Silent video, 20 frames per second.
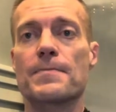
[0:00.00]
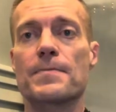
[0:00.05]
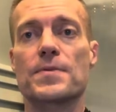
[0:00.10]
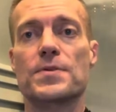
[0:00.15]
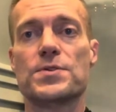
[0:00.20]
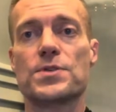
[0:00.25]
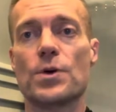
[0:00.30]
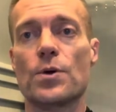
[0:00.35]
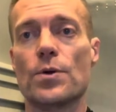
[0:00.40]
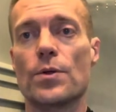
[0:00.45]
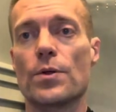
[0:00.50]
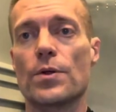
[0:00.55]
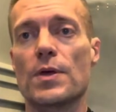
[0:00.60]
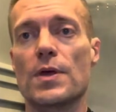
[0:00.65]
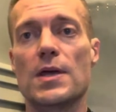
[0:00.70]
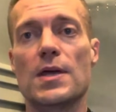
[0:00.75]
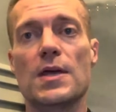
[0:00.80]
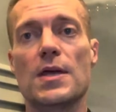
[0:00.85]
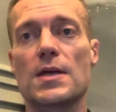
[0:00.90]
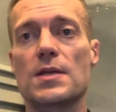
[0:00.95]
So
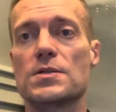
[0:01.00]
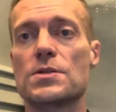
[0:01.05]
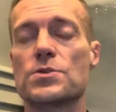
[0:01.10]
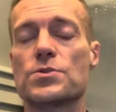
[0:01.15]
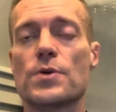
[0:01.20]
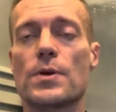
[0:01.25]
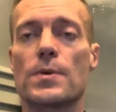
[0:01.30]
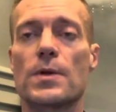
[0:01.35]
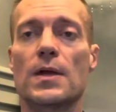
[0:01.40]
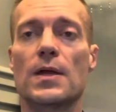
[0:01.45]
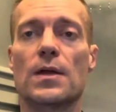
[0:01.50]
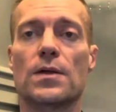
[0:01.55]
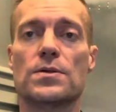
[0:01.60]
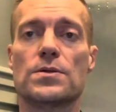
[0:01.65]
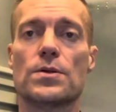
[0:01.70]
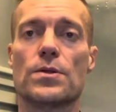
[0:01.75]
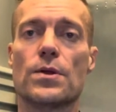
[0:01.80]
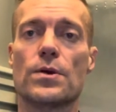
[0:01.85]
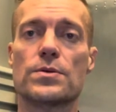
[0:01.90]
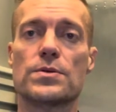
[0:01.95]
he's attributing it
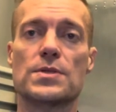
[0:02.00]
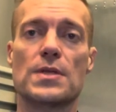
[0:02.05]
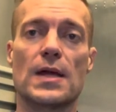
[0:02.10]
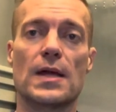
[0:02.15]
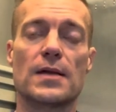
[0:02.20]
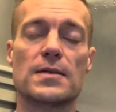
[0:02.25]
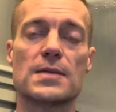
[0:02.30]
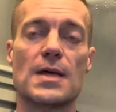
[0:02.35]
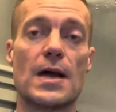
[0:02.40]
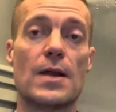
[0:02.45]
to those things.